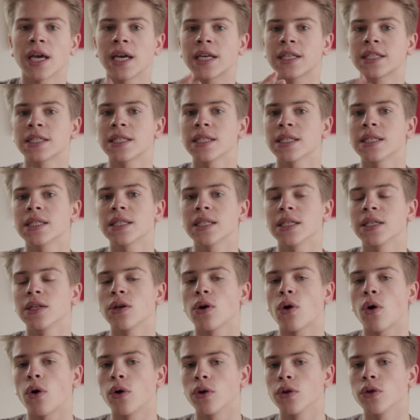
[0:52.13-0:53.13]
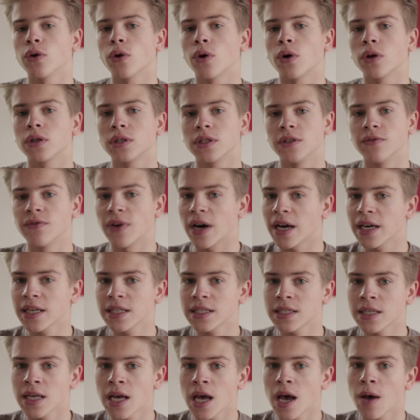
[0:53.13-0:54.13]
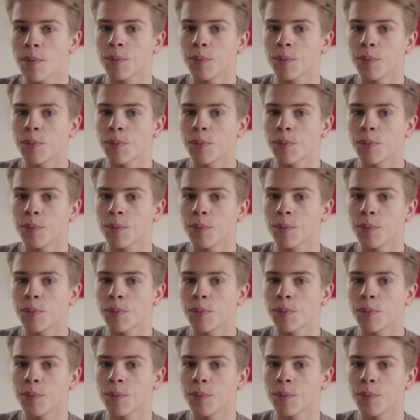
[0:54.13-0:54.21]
existing on your device,